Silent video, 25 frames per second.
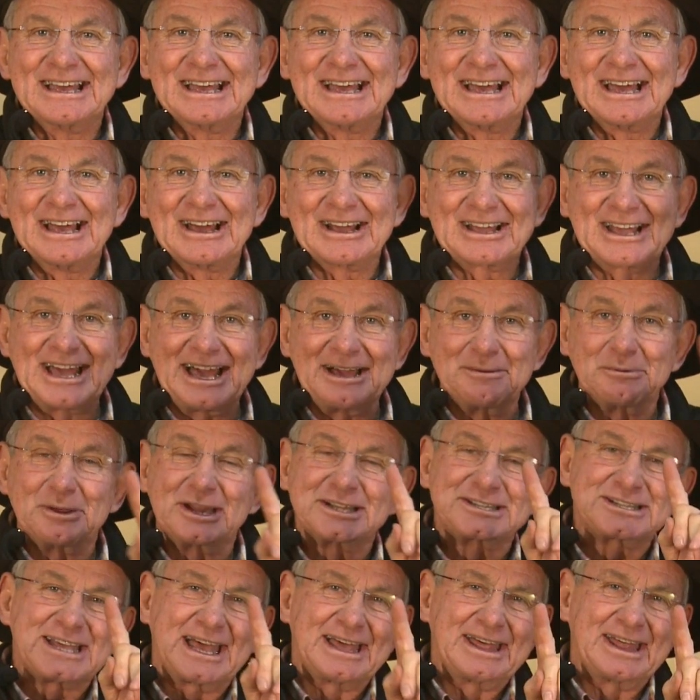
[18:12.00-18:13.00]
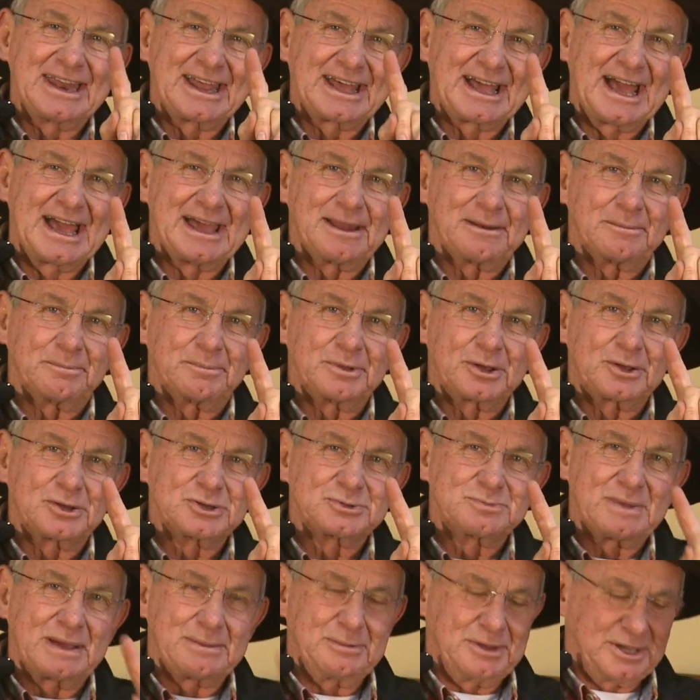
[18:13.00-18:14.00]
Okay, I'm going to say that again, because
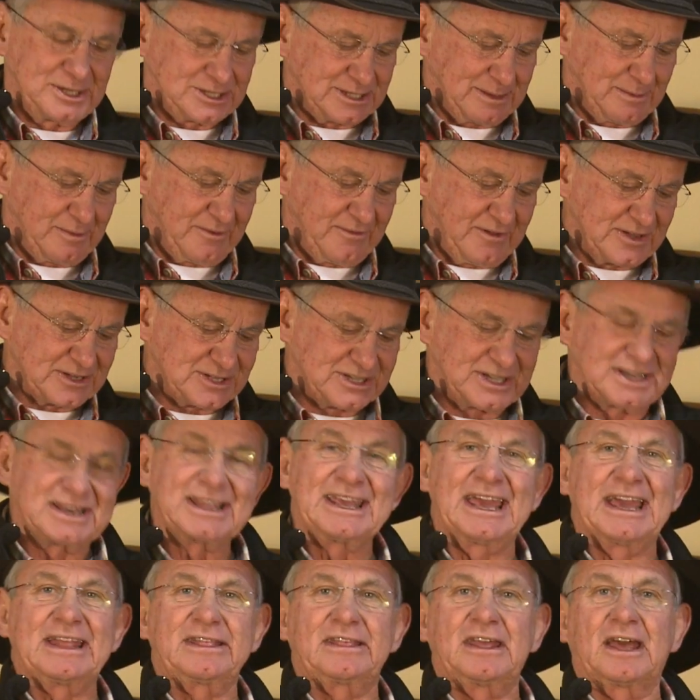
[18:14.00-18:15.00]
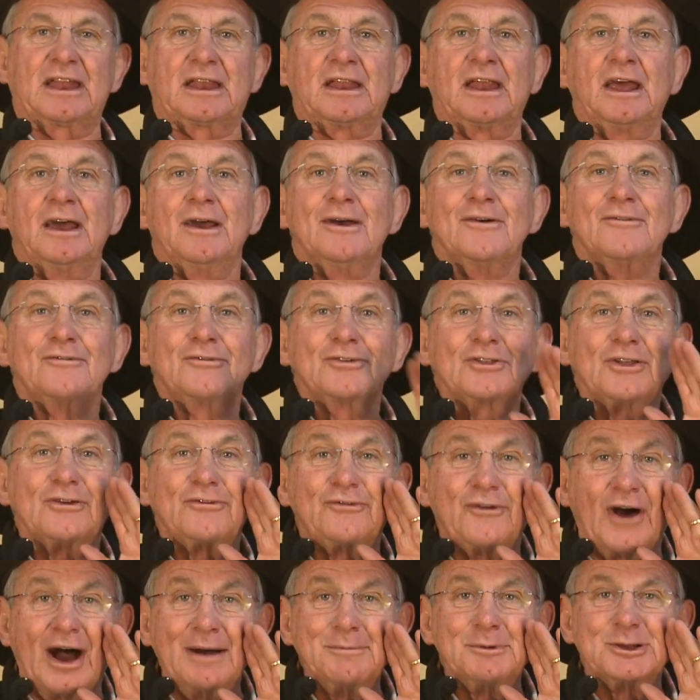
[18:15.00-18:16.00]
maybe some of us didn't get that for the
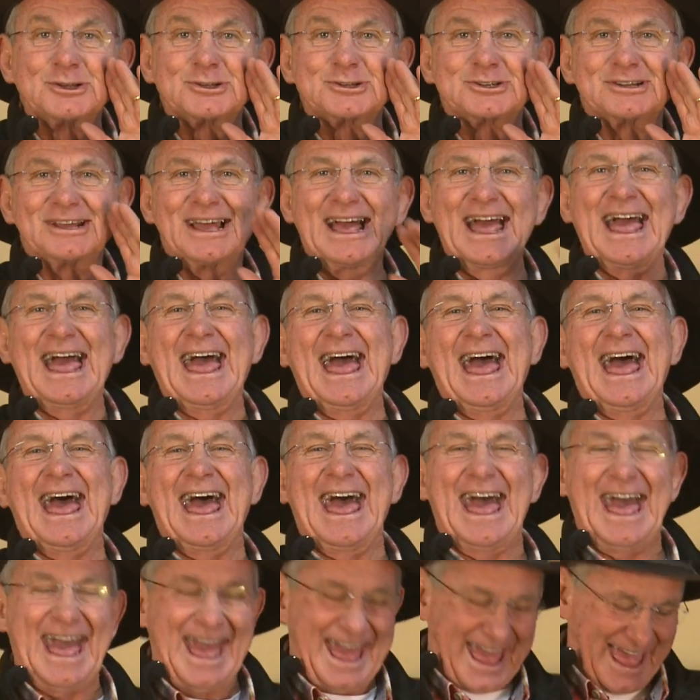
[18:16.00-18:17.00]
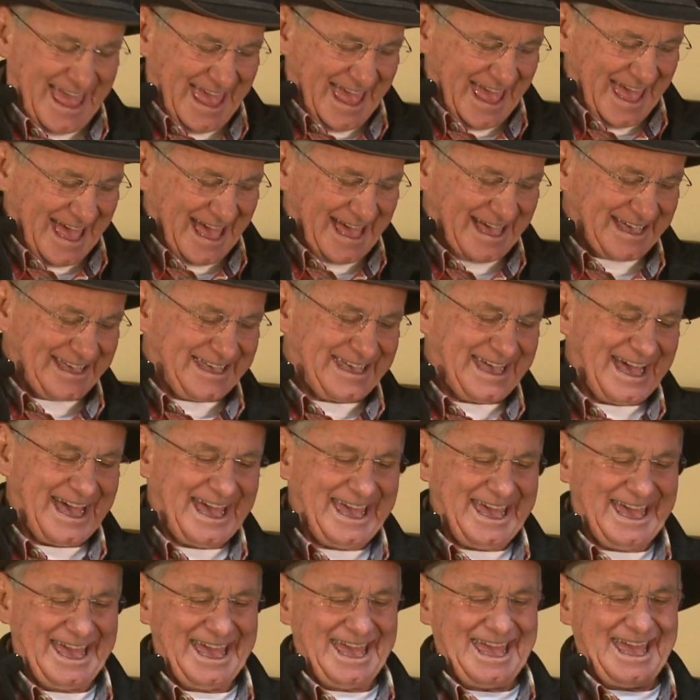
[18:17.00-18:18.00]
farmers.
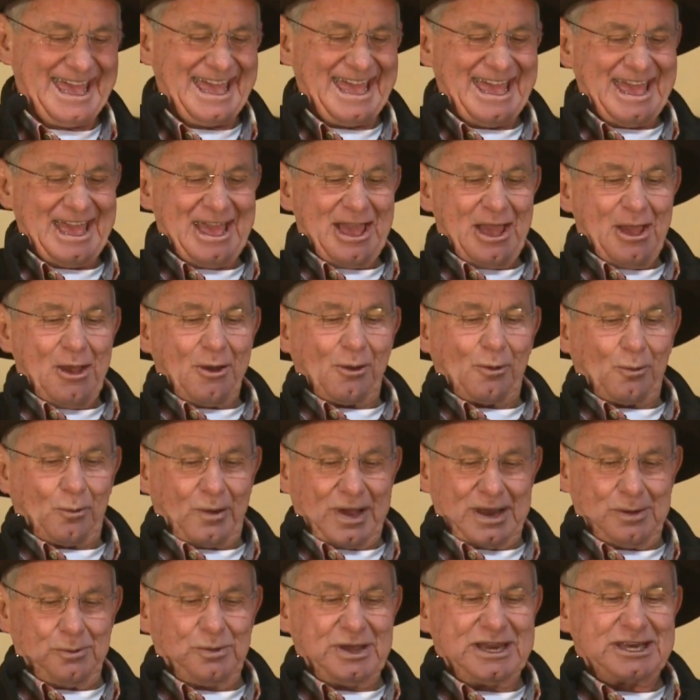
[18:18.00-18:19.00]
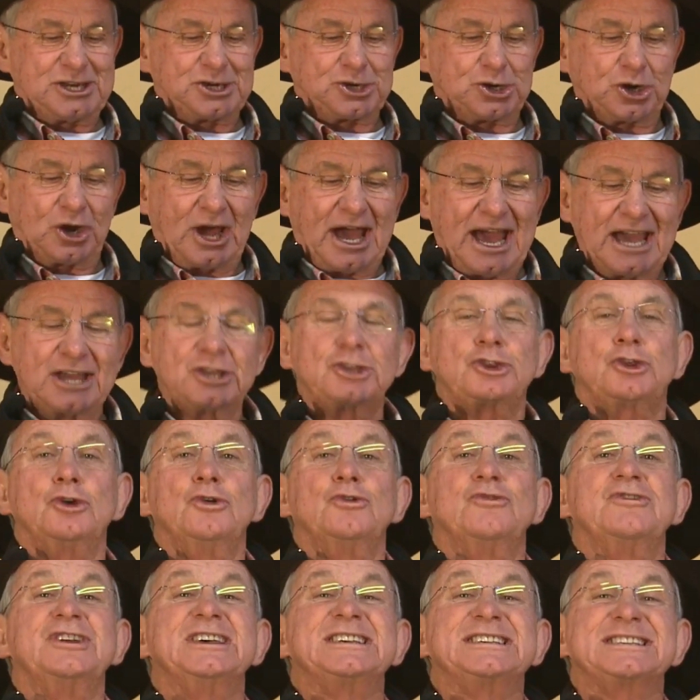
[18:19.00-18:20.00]
Okay, when we try to
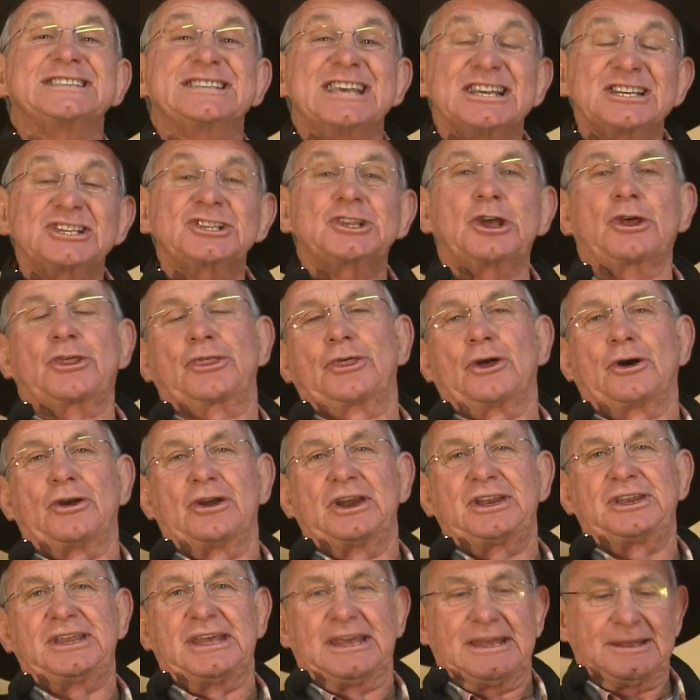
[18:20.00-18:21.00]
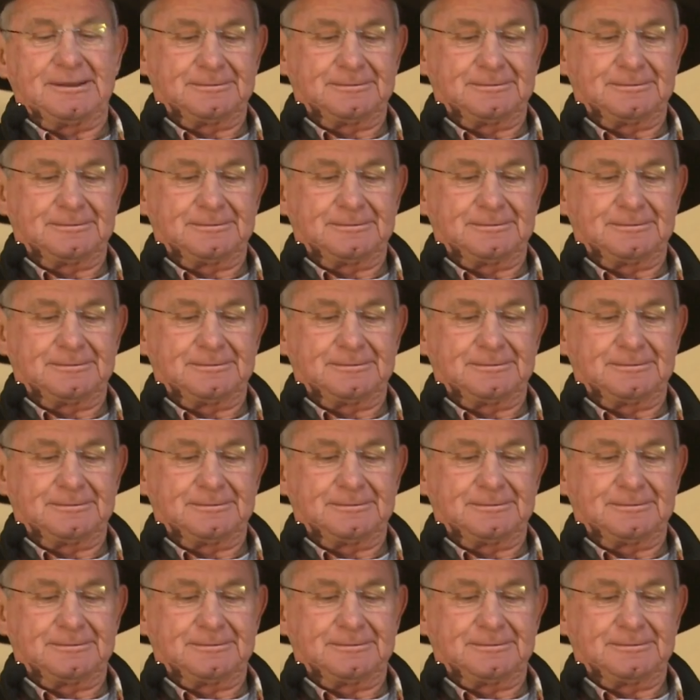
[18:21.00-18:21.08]
resist authority